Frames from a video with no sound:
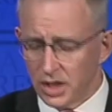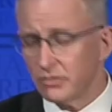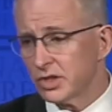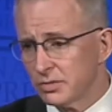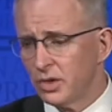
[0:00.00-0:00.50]
in
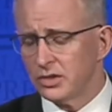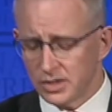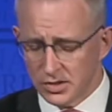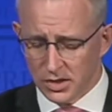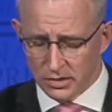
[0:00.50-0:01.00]
response to
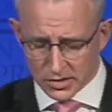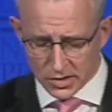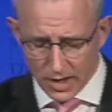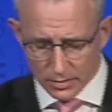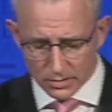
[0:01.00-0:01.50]
serious
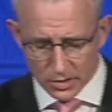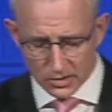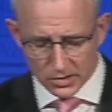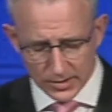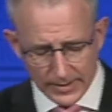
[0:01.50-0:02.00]
cyber
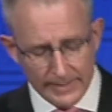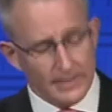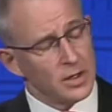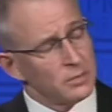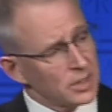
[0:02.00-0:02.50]
abuse.
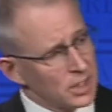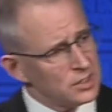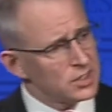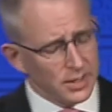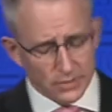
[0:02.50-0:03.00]
But the
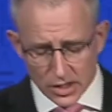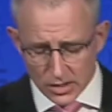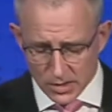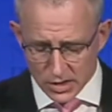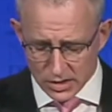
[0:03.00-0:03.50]
E-Safety
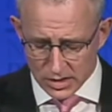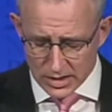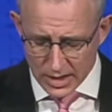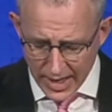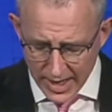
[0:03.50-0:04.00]
Commissioner
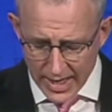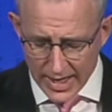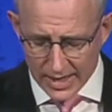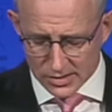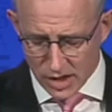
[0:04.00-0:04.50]
today
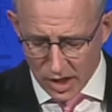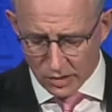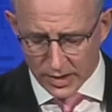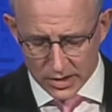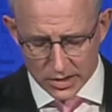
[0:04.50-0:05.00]
has no
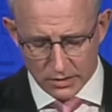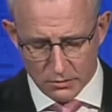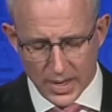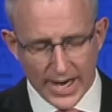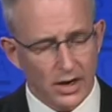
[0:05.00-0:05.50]
legislative
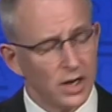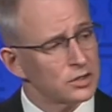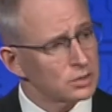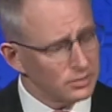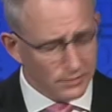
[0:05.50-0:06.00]
power
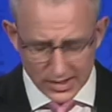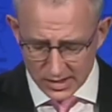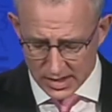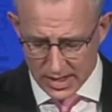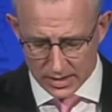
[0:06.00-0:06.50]
to
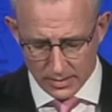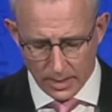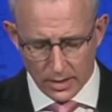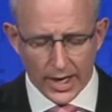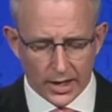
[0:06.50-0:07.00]
investigate
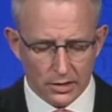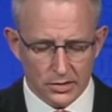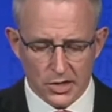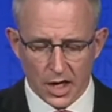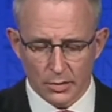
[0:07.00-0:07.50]
adult
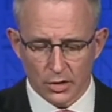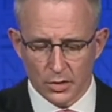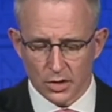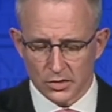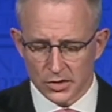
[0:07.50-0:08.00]
cyber
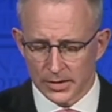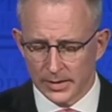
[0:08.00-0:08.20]
abuse.